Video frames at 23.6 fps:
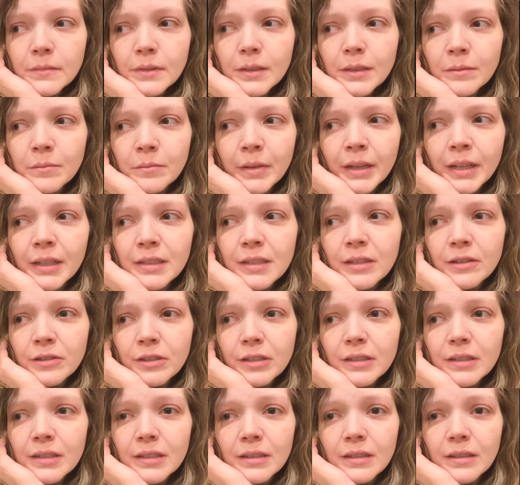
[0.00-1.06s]
makes you
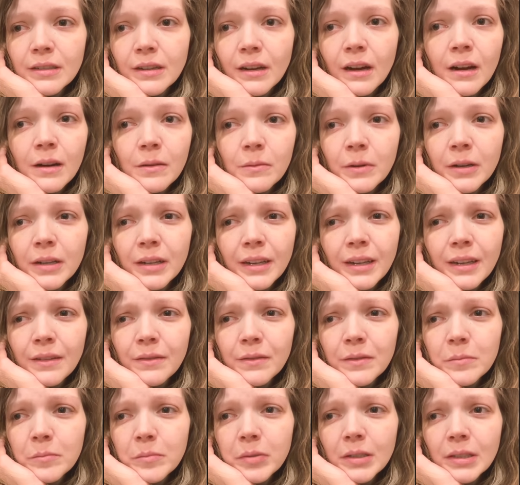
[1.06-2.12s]
just not want to
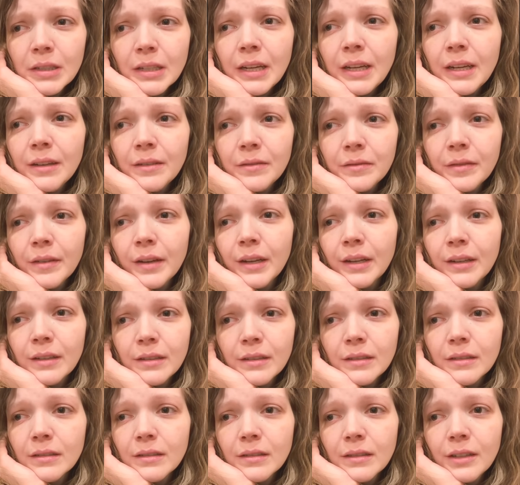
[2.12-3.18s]
even believe
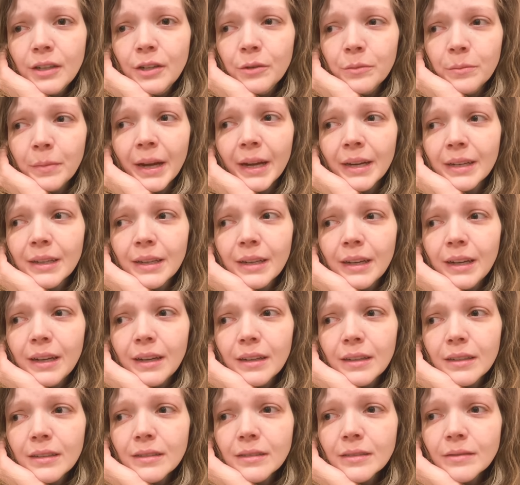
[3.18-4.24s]
in humanity